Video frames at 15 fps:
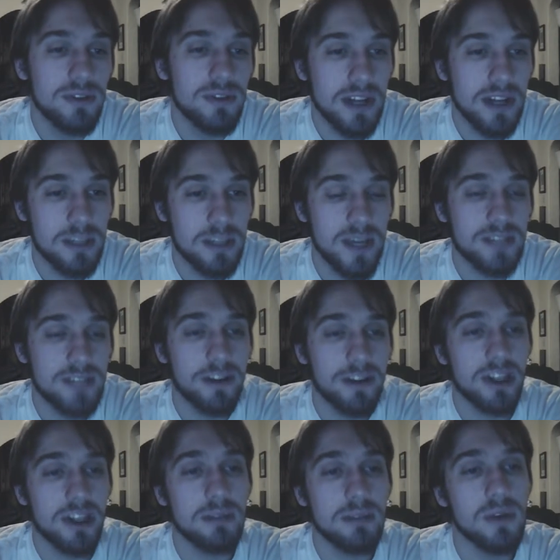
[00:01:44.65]
You've got
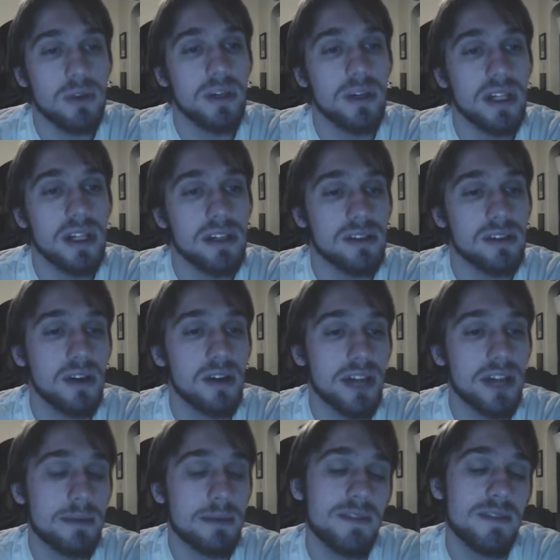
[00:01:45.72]
spacefaring communities and all
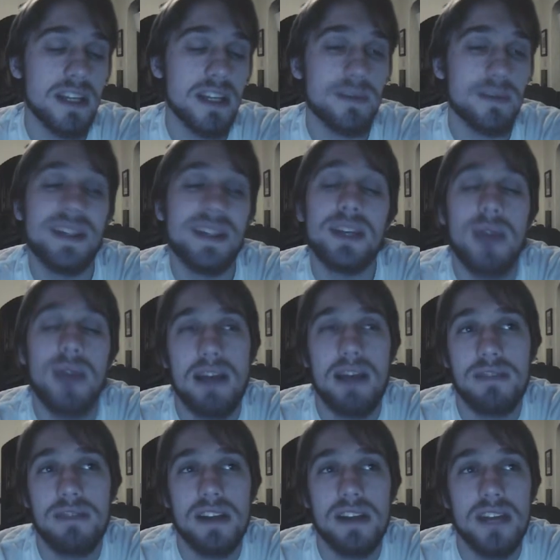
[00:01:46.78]
types of things. But then you
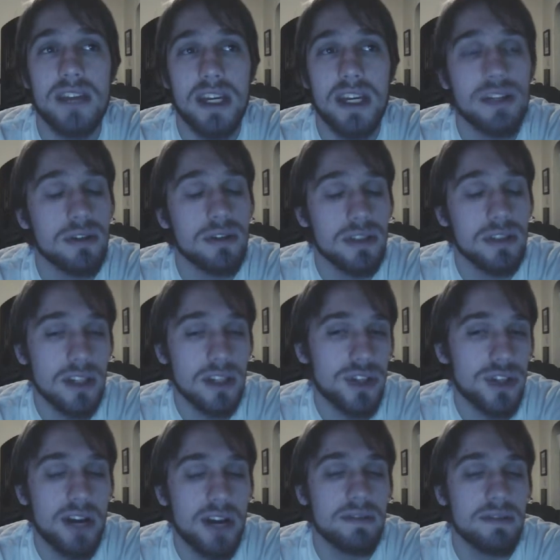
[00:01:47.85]
have things like Eternal
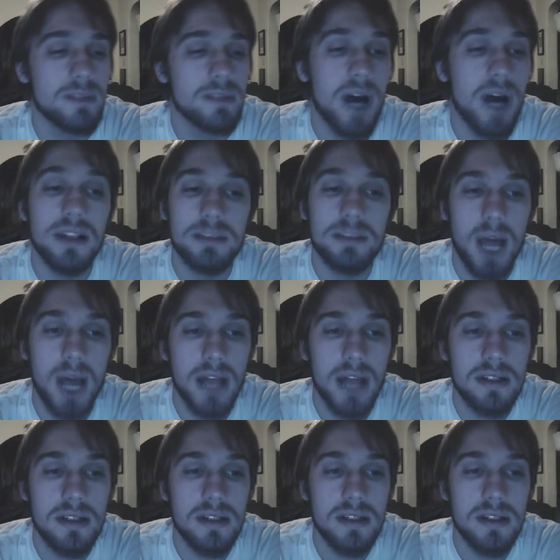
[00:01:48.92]
Sunshine of the Spotless Mind.